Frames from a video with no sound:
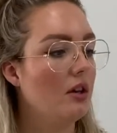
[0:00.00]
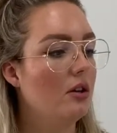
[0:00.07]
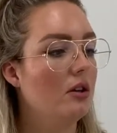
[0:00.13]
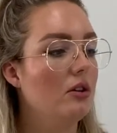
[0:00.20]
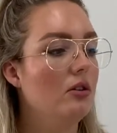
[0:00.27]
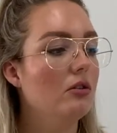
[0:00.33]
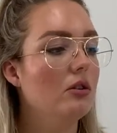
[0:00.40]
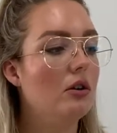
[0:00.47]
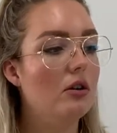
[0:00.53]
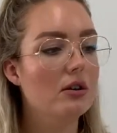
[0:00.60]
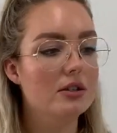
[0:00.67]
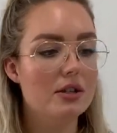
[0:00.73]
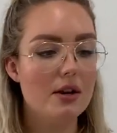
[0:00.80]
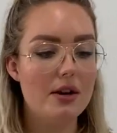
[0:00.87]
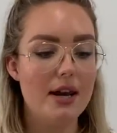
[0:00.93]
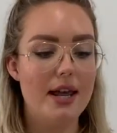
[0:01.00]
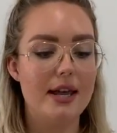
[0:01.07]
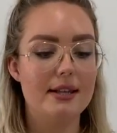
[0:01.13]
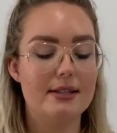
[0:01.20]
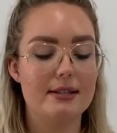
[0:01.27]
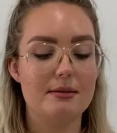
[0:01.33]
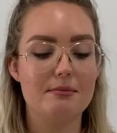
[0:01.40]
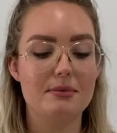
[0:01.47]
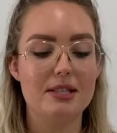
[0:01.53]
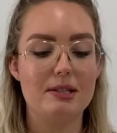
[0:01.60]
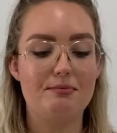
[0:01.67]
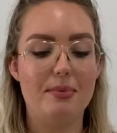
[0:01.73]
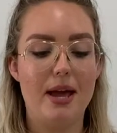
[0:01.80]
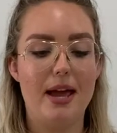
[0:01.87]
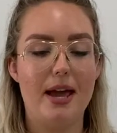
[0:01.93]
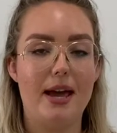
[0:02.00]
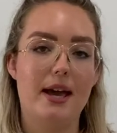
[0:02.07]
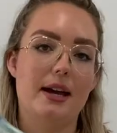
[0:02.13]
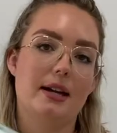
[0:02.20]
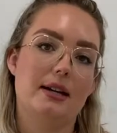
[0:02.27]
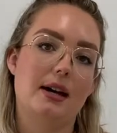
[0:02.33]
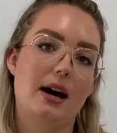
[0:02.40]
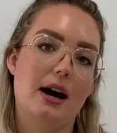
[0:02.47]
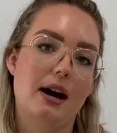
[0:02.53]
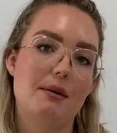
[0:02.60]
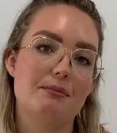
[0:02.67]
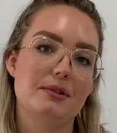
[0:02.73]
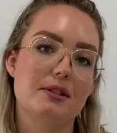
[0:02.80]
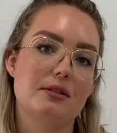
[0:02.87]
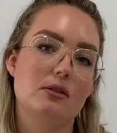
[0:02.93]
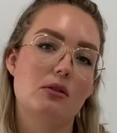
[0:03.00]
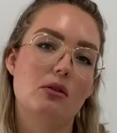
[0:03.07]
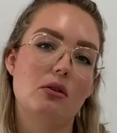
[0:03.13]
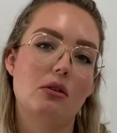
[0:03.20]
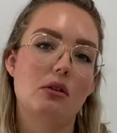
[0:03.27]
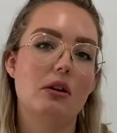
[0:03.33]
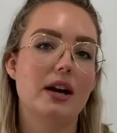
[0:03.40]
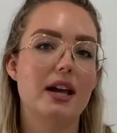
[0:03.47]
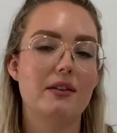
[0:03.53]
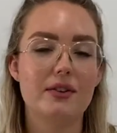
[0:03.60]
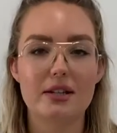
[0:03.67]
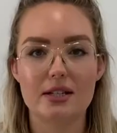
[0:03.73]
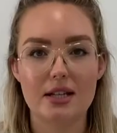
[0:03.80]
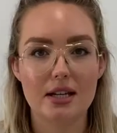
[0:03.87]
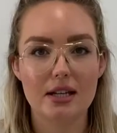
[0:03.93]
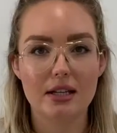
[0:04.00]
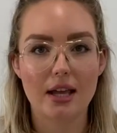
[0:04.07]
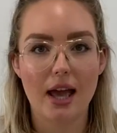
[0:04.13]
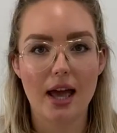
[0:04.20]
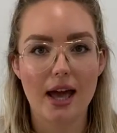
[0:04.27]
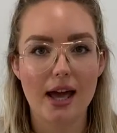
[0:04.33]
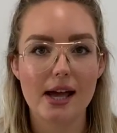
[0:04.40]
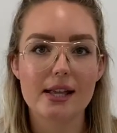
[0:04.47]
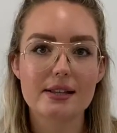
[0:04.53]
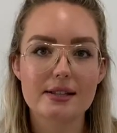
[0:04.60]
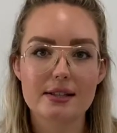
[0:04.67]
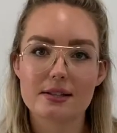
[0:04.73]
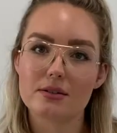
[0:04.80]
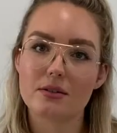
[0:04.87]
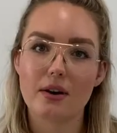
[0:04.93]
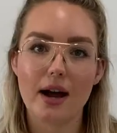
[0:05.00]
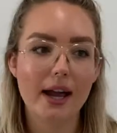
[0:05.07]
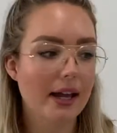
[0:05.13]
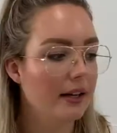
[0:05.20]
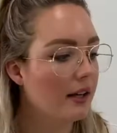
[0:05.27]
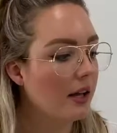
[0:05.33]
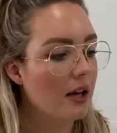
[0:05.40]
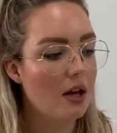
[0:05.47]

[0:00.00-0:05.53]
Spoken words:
You'll also need some spare cups or even tin cans is great,